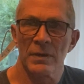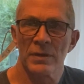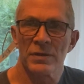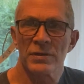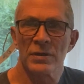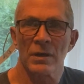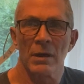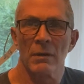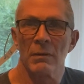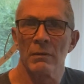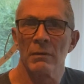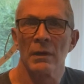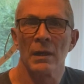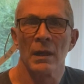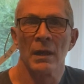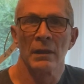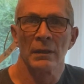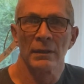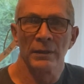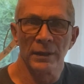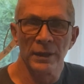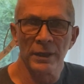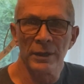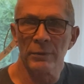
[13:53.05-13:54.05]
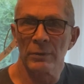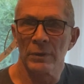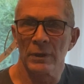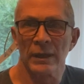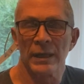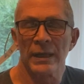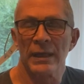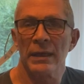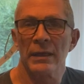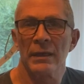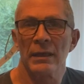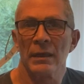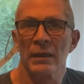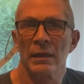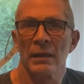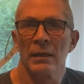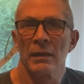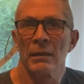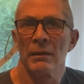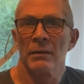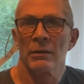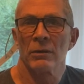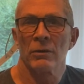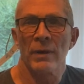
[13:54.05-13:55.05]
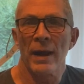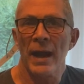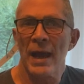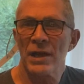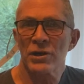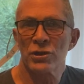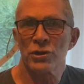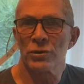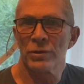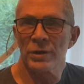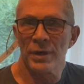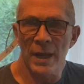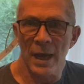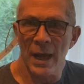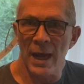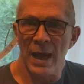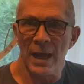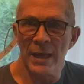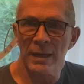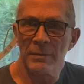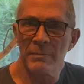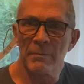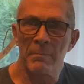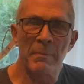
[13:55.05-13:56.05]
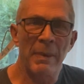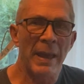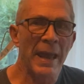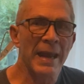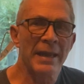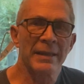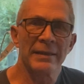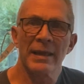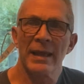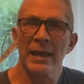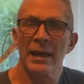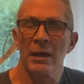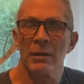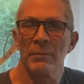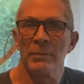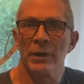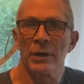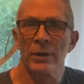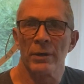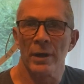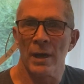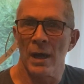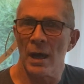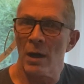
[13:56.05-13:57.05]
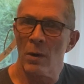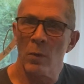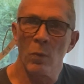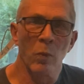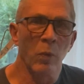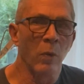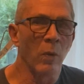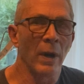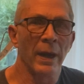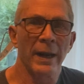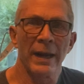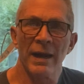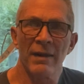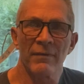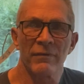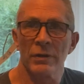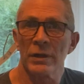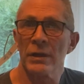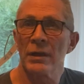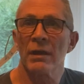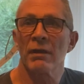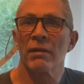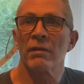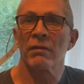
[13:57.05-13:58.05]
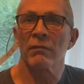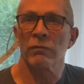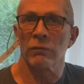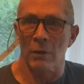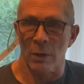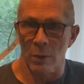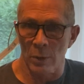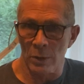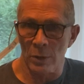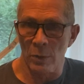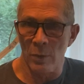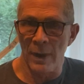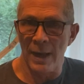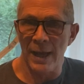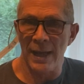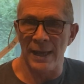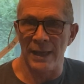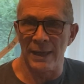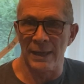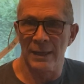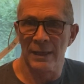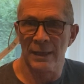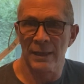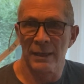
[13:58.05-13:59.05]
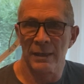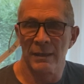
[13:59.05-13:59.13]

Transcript: So literally, crash or not, bang the helmet or not, whatever, you throw it away.